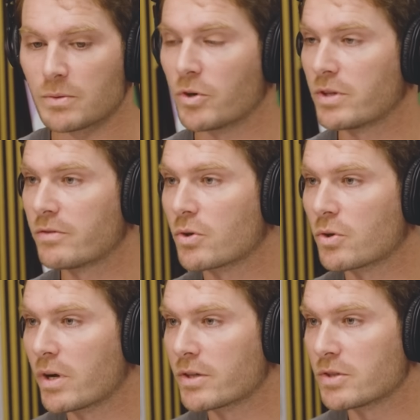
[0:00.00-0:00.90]
more
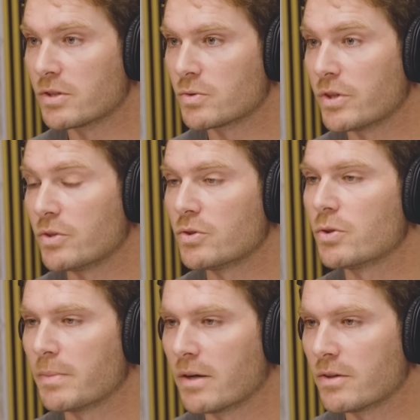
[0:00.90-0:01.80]
difficult question is, what do you
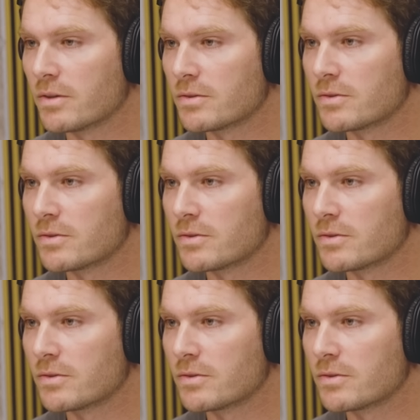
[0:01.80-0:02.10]
do about it?